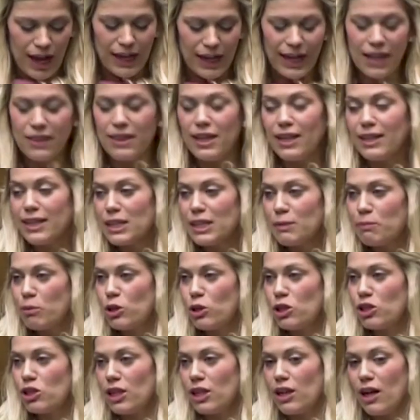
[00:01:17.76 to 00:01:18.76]
And I think this
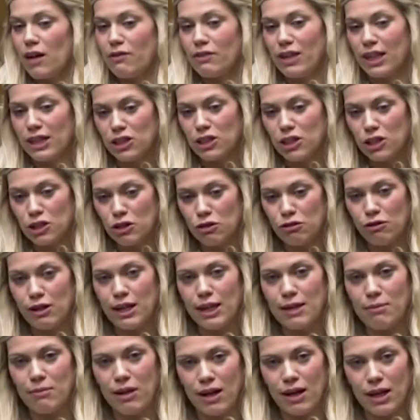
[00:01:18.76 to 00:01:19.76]
pushing of an
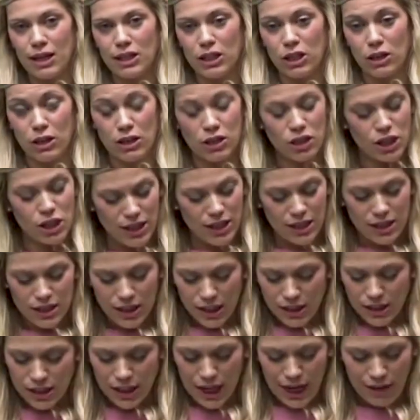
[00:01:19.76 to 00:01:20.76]
extreme ideology that
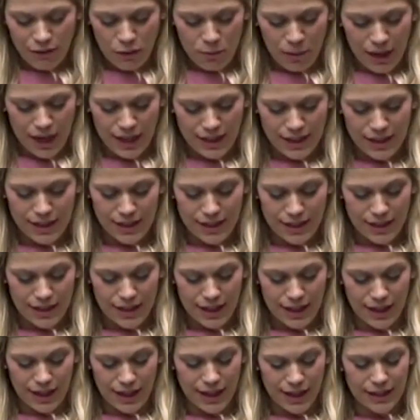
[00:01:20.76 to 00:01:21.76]
doesn't have a basis in
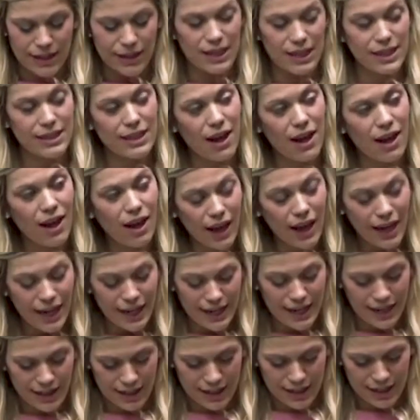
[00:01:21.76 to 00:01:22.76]
science and is
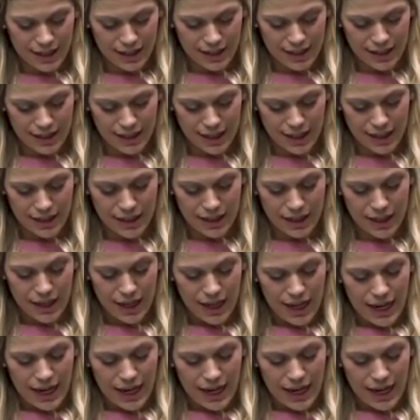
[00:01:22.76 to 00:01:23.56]
highly contested